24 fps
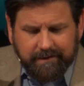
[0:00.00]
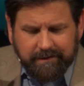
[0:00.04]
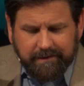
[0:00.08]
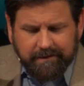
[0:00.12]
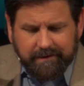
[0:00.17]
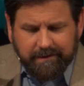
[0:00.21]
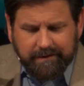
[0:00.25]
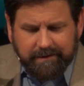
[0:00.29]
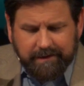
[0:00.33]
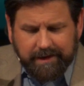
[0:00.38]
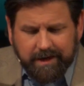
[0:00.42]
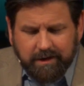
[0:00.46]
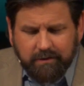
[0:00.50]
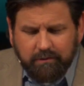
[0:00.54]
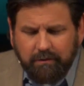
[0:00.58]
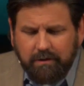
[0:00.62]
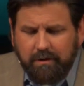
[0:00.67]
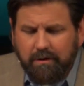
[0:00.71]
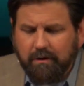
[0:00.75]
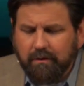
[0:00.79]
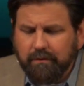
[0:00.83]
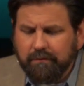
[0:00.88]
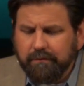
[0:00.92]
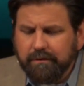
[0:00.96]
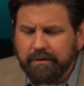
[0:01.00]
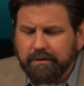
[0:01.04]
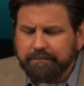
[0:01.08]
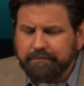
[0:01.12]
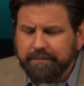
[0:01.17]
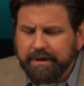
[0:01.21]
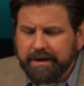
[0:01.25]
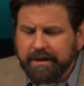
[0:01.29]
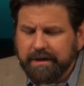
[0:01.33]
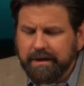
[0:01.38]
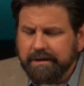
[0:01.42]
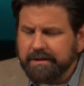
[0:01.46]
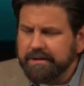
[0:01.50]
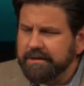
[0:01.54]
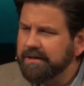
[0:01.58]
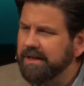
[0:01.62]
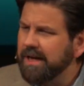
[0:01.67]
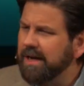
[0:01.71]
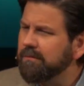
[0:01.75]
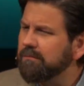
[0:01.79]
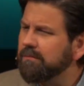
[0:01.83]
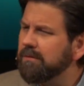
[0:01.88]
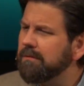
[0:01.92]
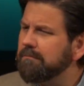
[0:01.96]
they groaned because
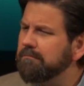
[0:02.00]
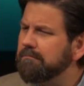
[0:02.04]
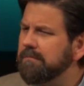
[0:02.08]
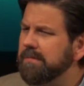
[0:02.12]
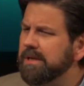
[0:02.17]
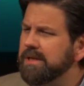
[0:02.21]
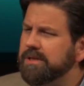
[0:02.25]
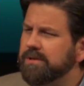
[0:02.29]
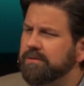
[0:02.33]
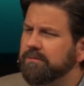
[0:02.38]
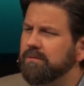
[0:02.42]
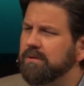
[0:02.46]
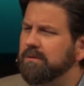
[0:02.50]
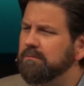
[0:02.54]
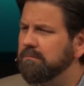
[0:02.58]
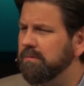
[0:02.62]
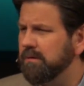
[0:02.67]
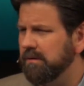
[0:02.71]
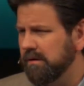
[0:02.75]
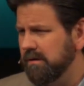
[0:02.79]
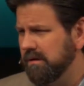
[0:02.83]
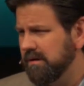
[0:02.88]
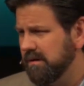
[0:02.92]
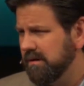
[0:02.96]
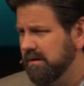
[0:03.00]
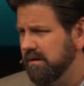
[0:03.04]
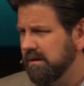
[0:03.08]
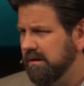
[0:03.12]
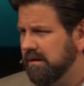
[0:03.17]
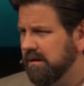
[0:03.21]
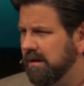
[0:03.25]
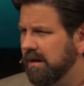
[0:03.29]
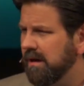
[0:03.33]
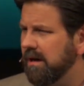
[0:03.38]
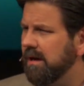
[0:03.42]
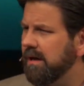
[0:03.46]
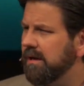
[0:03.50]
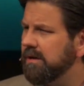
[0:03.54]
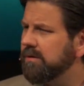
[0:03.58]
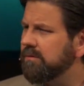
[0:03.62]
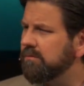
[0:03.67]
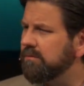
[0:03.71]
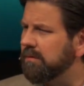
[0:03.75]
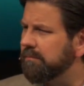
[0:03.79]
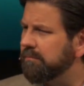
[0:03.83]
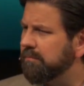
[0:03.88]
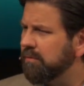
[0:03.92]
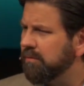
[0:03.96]
they were miserable
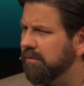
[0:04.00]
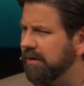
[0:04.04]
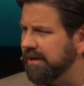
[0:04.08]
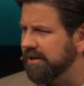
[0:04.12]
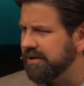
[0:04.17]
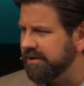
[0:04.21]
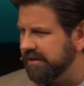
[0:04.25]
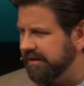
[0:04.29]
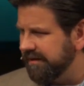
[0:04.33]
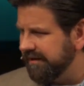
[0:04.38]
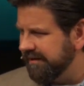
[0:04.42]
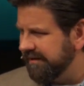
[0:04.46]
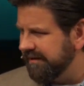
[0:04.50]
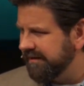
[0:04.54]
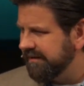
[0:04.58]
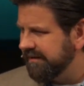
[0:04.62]
under oppression,